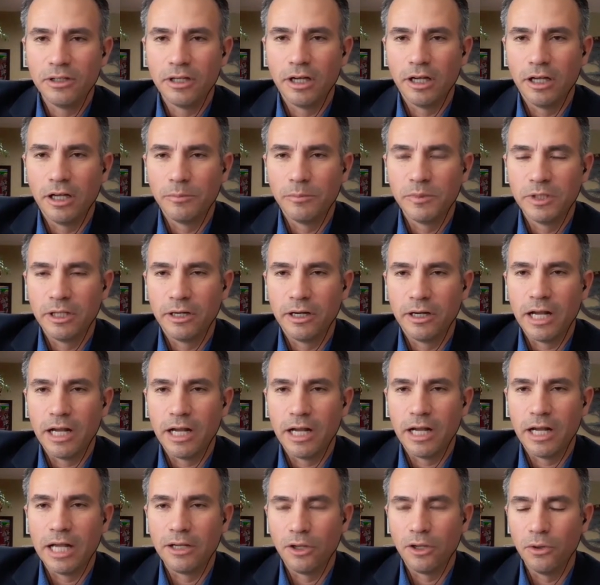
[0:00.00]
that are
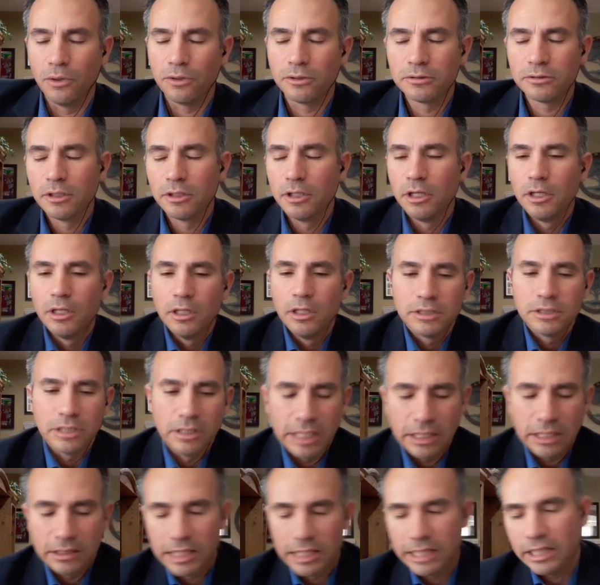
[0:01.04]
not local.
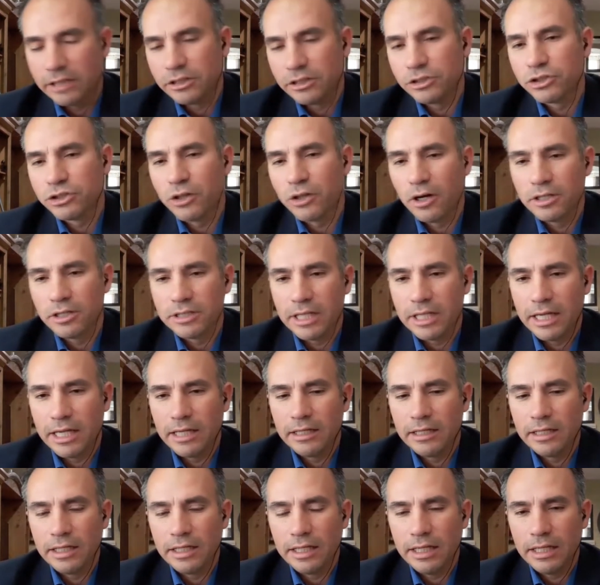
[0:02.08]
So they get to
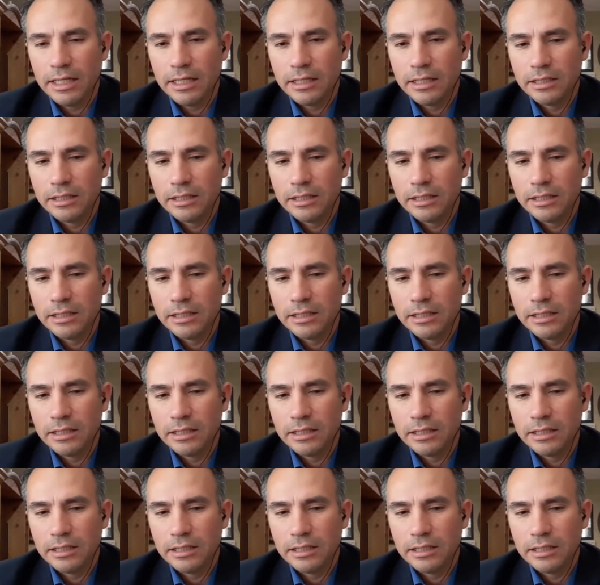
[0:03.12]
charge that.